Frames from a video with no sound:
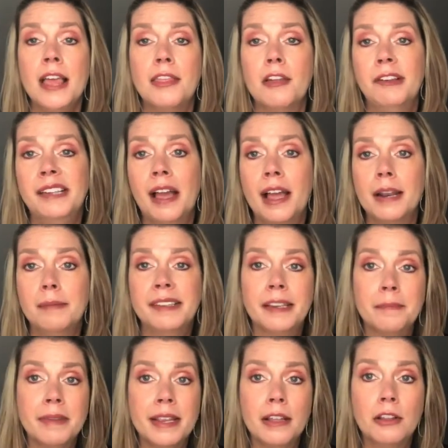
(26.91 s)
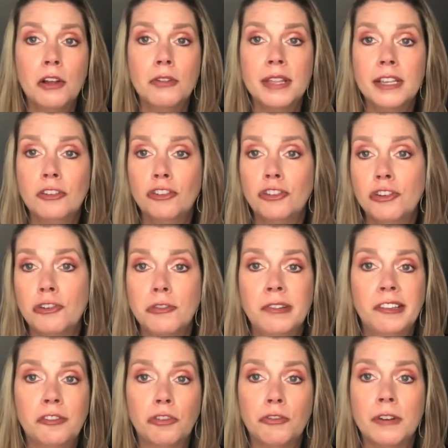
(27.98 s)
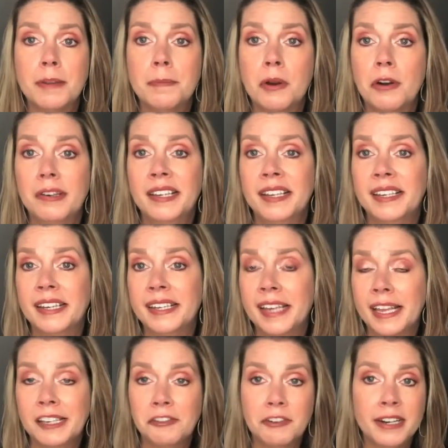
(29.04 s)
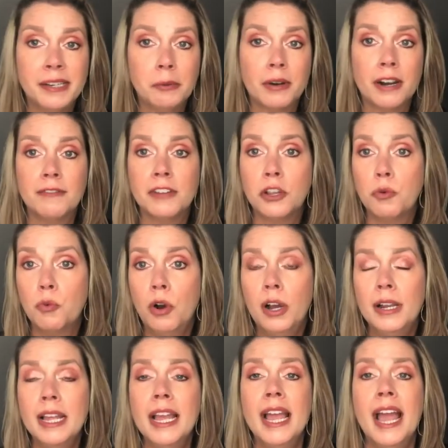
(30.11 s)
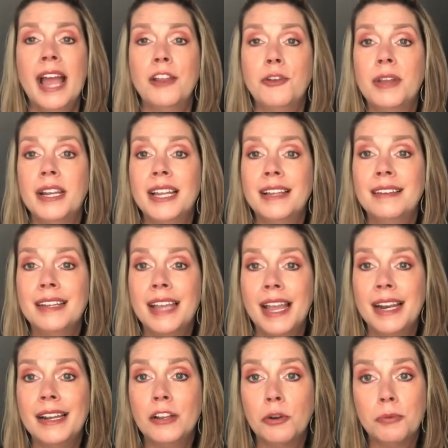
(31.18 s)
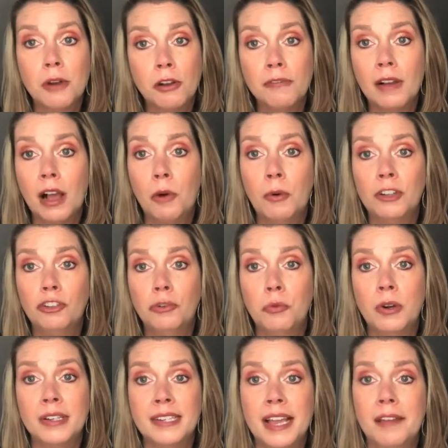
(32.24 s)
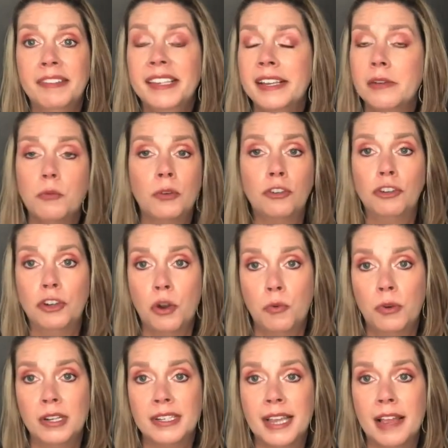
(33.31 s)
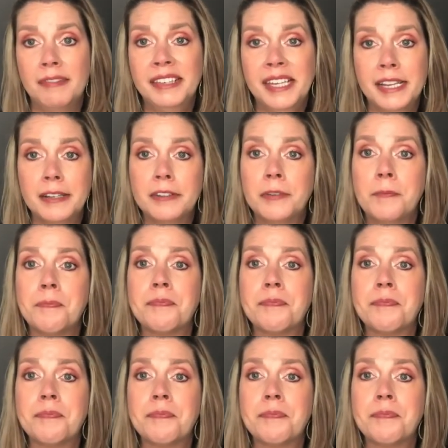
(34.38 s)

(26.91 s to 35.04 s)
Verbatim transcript: Those items can be clothing, shoes, jewelry, purses, accessories, whatever you want, and you can indicate in your profile what you want to have sent and what you don't want to have sent.